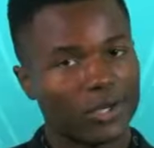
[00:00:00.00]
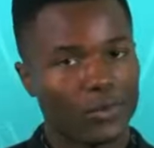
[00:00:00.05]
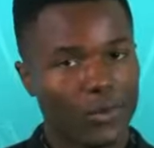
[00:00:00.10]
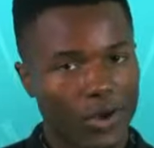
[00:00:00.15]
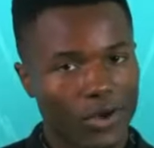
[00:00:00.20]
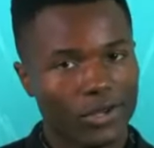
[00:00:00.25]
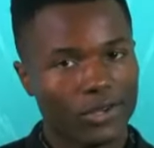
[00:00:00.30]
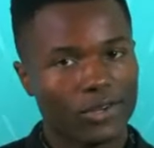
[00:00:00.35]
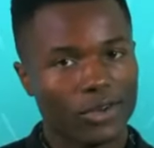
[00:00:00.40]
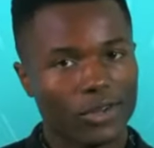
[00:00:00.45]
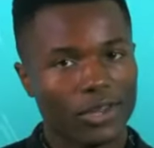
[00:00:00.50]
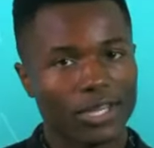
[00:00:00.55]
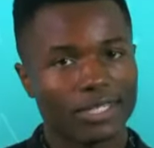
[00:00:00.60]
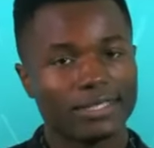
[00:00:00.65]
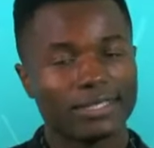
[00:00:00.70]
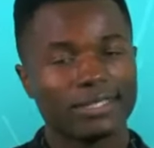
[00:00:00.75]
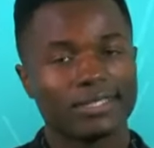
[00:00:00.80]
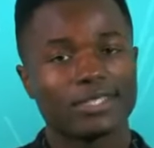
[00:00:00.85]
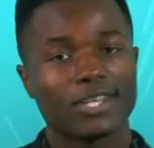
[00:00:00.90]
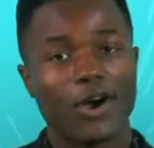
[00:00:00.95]
also working
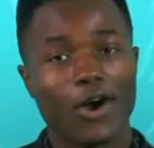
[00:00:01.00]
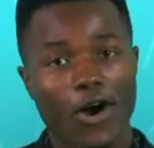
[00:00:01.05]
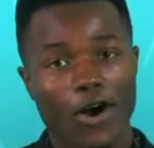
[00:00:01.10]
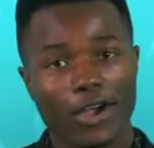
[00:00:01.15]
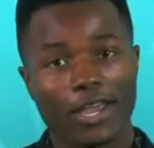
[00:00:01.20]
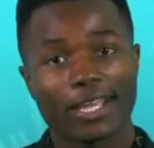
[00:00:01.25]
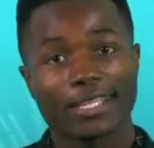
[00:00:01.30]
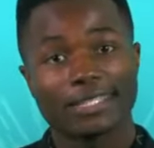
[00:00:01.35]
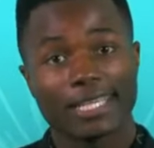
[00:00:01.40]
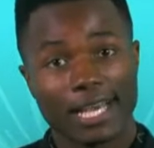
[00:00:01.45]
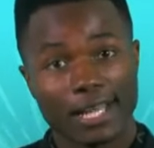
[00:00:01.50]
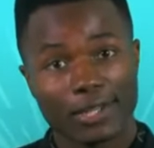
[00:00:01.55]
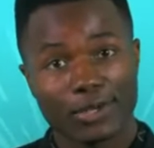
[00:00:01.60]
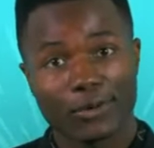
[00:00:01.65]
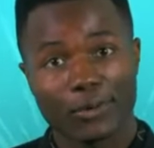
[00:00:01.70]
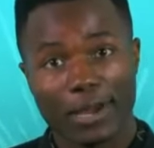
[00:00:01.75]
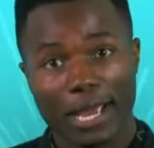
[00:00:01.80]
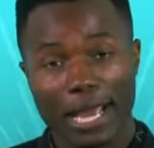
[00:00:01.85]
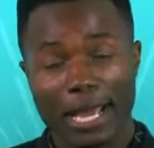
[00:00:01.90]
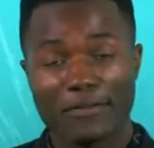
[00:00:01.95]
on a talking
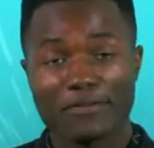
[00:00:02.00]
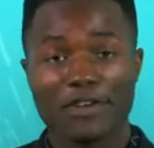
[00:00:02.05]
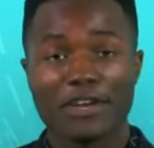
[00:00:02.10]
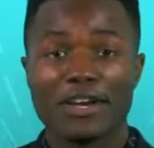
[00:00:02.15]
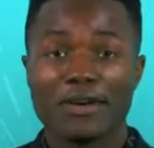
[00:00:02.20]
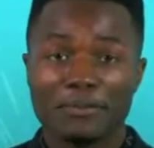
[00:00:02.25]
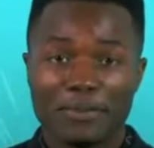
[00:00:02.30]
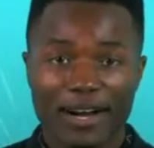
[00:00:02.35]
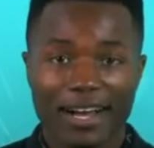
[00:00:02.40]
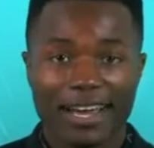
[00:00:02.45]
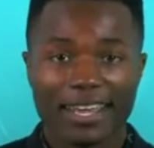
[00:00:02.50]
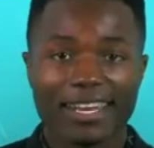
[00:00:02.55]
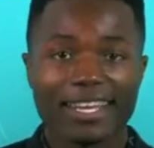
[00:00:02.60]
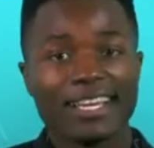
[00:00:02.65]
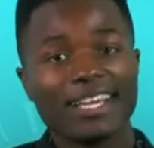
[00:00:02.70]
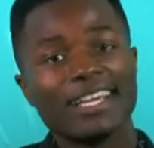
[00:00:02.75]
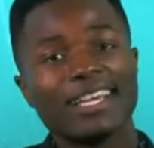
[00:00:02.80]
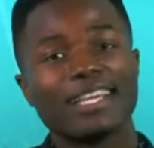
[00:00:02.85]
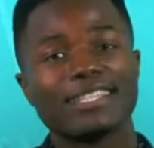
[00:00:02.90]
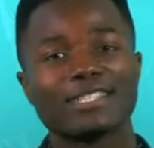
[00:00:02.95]
telegraph,
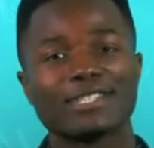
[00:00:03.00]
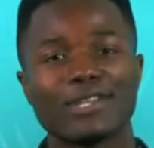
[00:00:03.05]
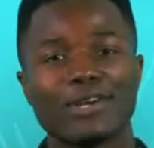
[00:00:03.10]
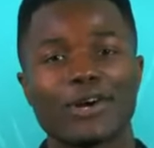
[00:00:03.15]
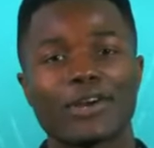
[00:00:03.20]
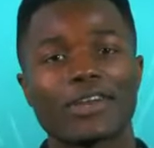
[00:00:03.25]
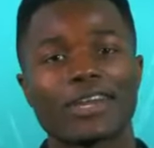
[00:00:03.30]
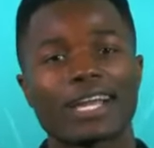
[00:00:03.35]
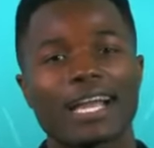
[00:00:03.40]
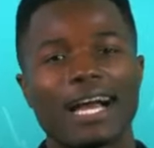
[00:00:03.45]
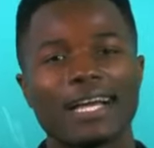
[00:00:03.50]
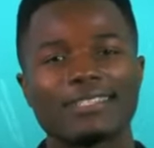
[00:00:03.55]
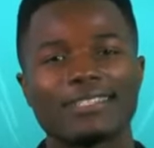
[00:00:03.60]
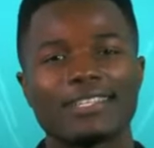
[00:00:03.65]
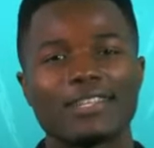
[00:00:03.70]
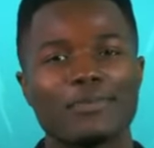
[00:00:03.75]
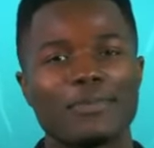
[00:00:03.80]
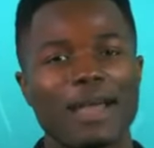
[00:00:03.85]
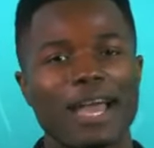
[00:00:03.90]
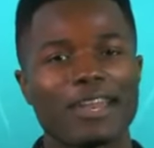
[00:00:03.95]
but his lawyer
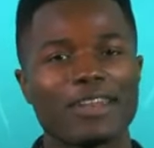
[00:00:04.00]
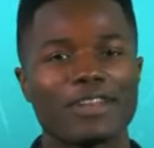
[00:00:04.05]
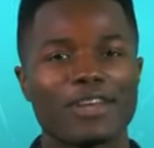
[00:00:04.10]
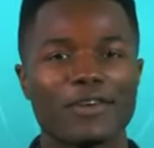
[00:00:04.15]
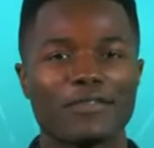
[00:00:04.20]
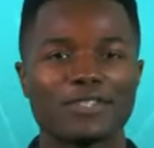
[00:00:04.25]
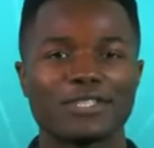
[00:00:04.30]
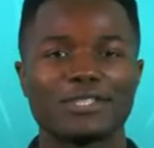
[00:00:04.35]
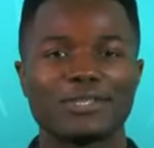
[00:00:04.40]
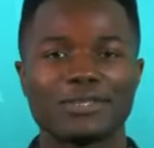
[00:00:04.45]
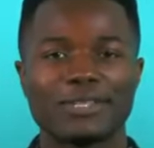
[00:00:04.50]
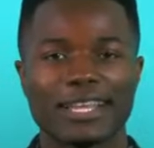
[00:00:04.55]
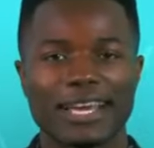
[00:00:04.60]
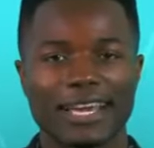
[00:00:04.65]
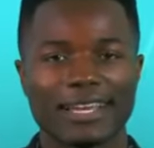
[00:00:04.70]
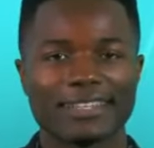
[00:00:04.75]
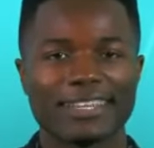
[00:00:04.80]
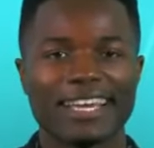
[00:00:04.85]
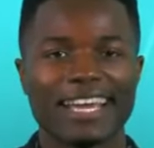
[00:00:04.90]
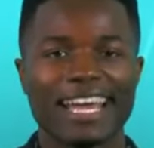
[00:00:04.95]
got to the patent office
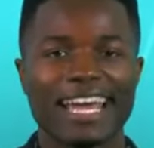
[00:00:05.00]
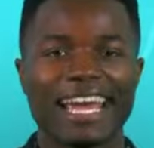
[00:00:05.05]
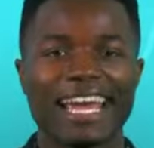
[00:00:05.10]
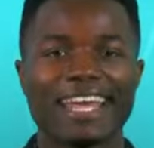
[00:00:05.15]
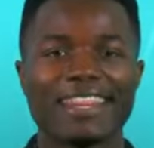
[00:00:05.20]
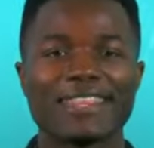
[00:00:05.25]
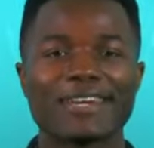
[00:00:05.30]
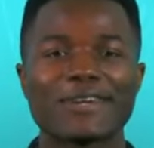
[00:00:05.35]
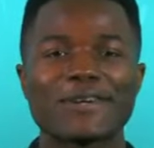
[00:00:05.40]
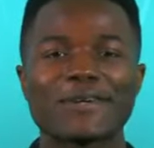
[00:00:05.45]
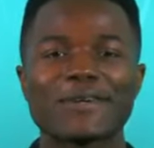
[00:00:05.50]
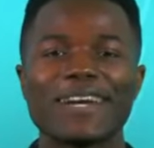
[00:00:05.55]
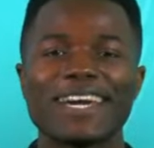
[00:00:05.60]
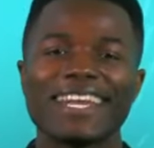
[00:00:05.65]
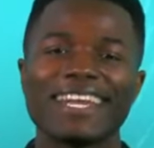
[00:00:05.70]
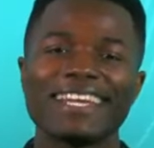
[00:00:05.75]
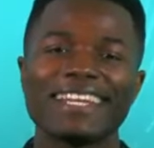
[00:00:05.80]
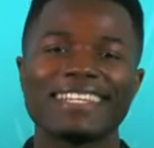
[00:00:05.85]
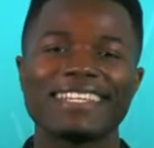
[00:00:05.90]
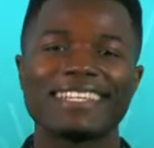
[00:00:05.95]
too late. And the
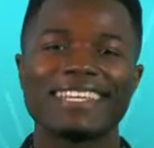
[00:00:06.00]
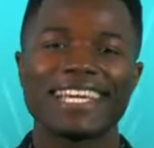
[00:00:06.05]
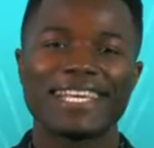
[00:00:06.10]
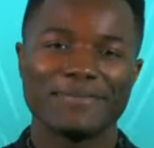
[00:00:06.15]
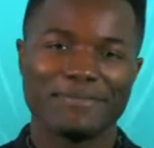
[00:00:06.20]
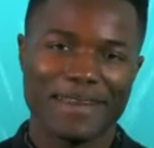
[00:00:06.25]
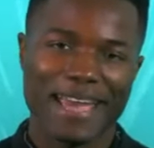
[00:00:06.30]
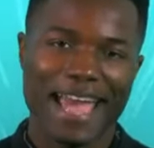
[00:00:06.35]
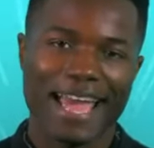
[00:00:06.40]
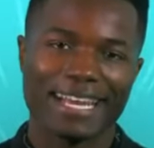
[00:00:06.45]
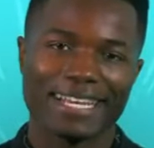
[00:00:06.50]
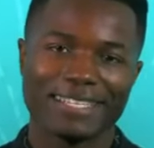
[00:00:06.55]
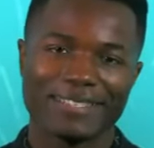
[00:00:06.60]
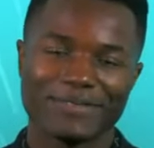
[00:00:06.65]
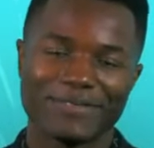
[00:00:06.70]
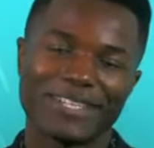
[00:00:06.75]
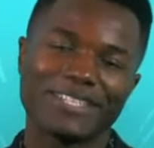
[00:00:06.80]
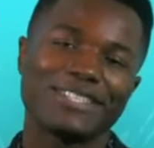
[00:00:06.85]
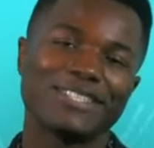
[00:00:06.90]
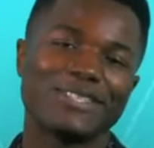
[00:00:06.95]
credit and
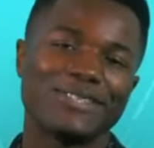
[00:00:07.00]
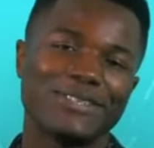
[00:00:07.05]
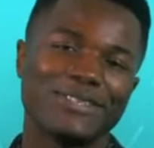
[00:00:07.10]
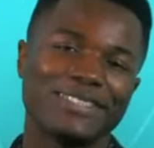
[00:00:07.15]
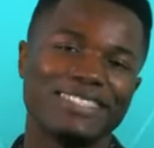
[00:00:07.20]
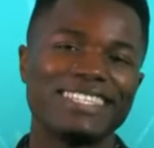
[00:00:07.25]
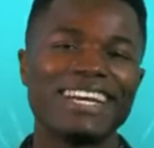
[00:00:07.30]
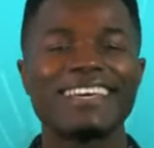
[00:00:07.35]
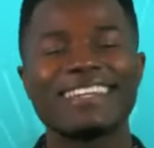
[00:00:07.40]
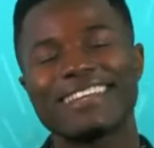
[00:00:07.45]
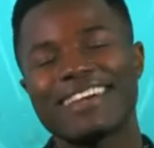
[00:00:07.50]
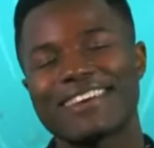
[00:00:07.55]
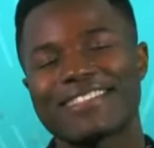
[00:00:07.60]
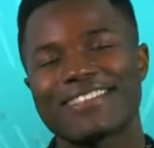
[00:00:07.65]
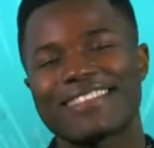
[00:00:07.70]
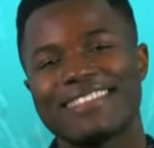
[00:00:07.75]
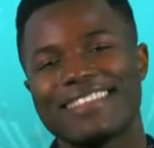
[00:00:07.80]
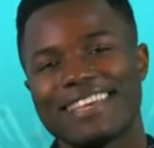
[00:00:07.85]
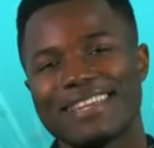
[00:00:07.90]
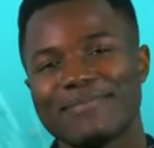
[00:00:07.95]
patent went to
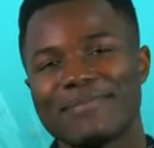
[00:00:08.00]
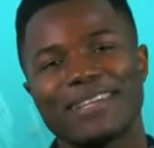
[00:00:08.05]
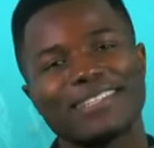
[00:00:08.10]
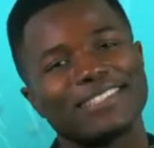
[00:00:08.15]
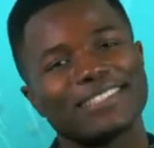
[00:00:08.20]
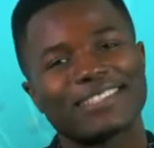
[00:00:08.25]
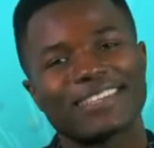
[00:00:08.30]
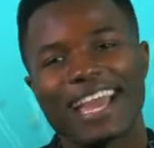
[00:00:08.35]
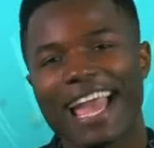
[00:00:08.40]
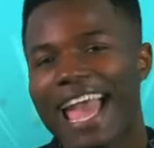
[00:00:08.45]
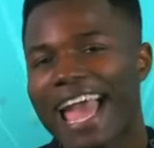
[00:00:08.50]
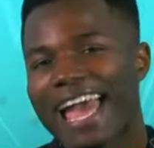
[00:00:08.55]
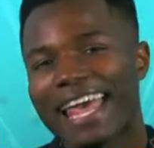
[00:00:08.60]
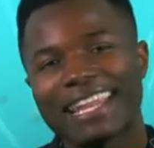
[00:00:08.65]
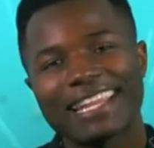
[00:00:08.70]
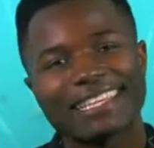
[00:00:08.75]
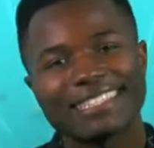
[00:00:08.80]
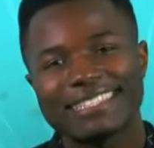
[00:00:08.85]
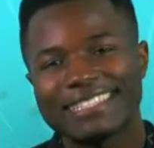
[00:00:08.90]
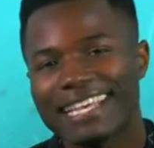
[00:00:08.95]
none other than Mr.
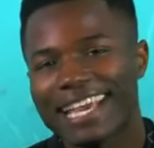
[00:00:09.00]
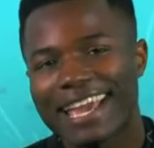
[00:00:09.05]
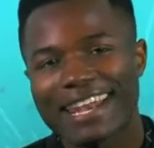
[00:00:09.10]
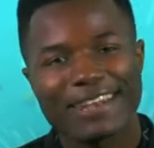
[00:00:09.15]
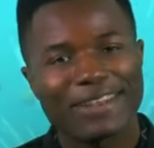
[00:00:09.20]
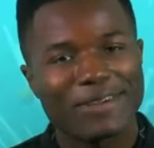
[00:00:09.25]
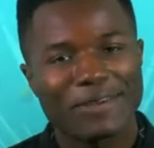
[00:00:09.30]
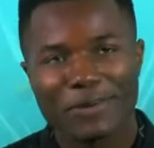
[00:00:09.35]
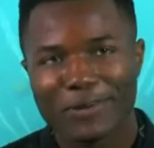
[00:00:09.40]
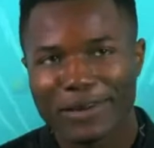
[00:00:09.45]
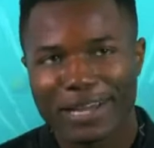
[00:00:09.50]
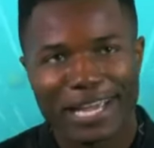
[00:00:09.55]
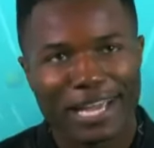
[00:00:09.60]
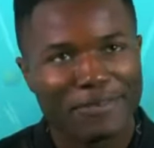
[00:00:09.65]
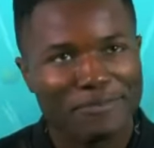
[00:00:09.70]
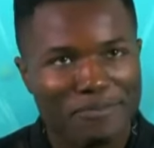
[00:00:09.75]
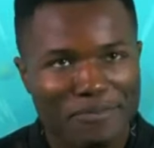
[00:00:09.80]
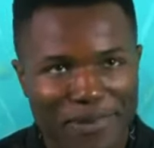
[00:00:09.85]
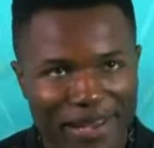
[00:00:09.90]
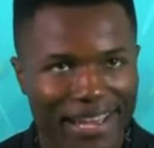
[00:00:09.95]
Alexander
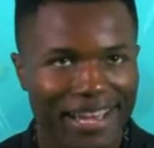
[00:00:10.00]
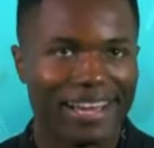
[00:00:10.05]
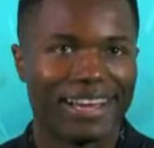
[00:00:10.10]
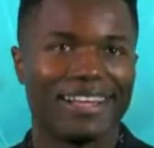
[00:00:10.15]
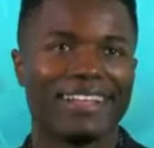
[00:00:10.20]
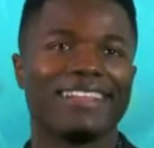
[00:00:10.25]
Graham